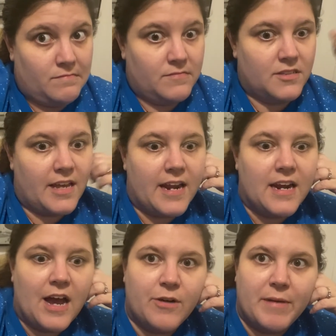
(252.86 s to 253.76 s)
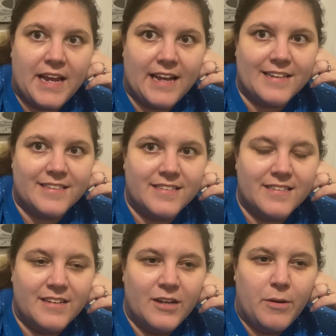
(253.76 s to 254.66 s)
it's kind of out of my hands.
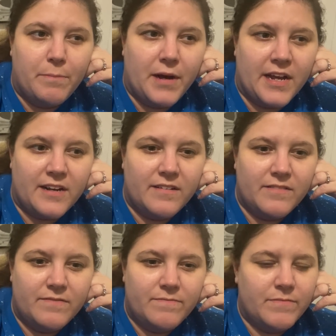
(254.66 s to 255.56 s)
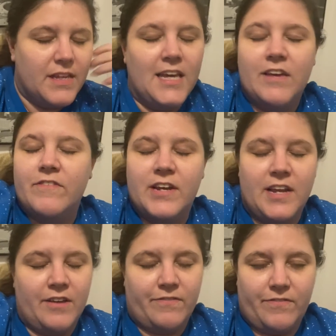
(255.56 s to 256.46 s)
But even
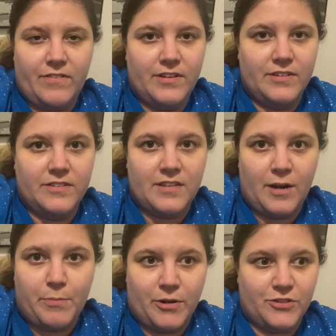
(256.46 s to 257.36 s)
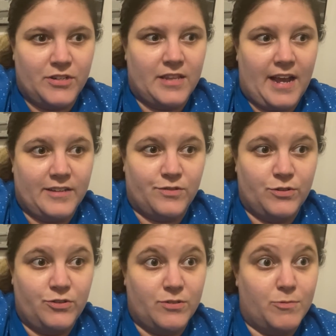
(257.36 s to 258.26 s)
if said person that has
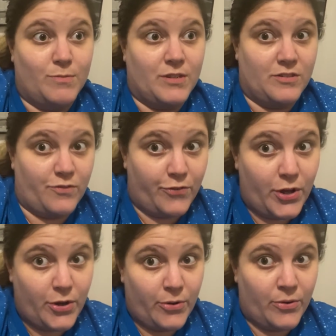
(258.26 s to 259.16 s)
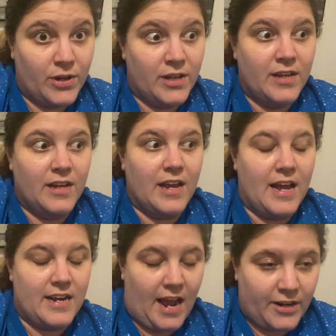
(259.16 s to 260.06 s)
flu symptoms has the flu
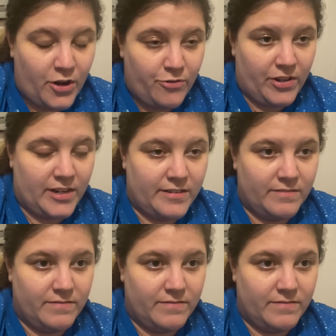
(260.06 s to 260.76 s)
and not COVID,